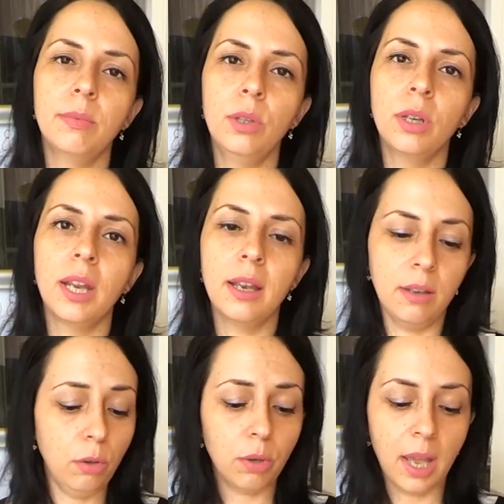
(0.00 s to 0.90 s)
you
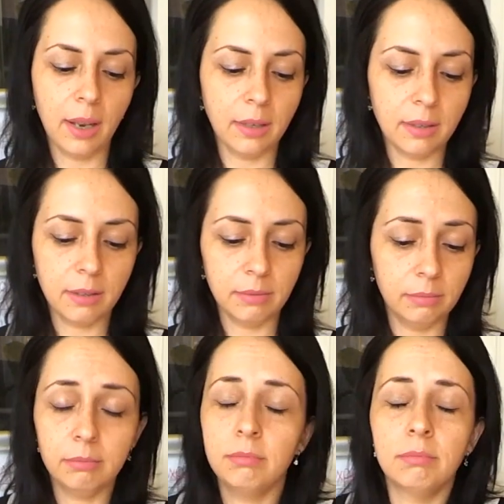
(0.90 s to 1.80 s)
can
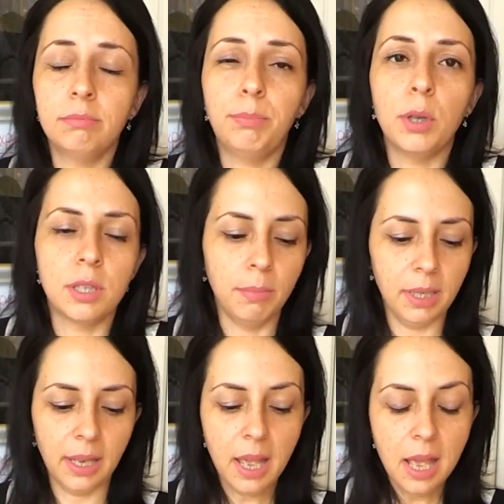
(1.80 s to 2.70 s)

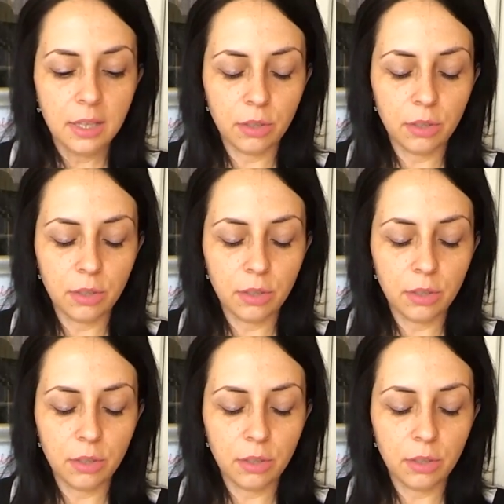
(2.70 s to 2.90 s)
possibly.